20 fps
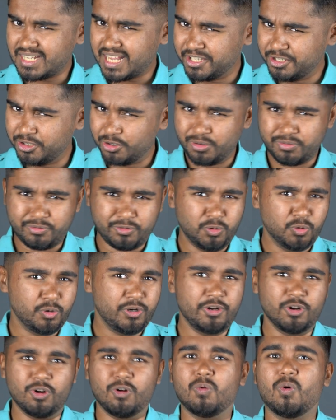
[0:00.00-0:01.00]
No food,
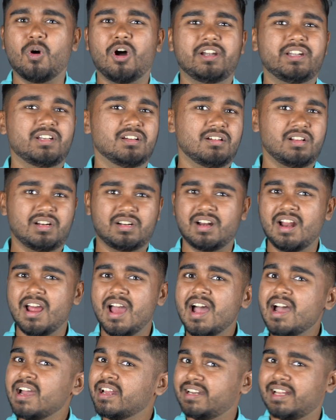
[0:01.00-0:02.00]
no water,
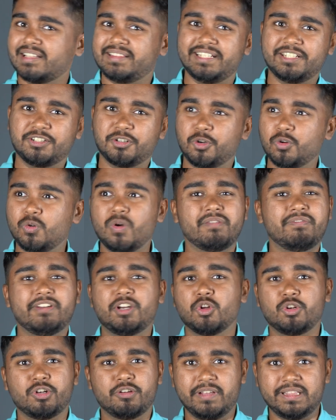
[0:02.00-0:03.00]
nothing to do, and we
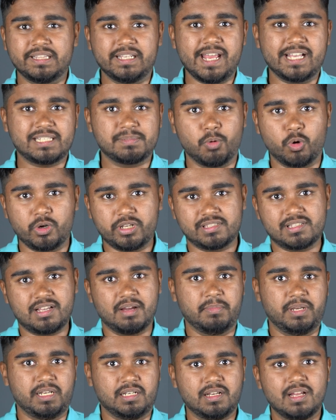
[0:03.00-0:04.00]
don't know when the next boat is
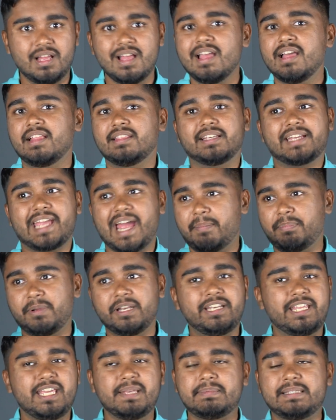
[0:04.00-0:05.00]
coming. The
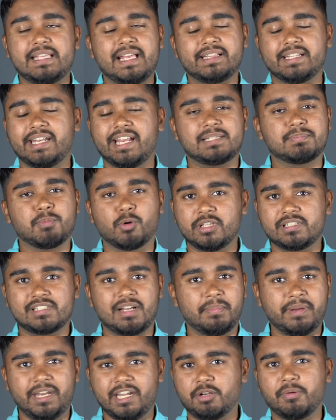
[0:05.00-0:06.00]
captain keeps saying the next boat is
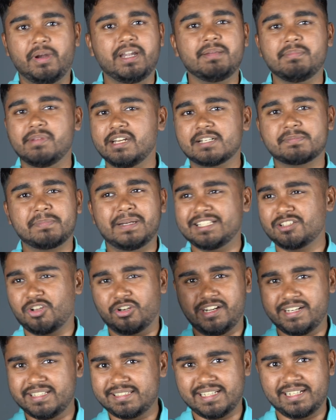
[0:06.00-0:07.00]
coming in 20 minutes, but he's
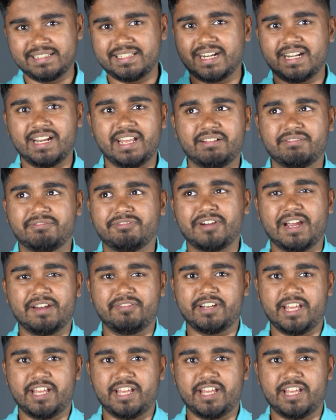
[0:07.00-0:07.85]
already said that like 5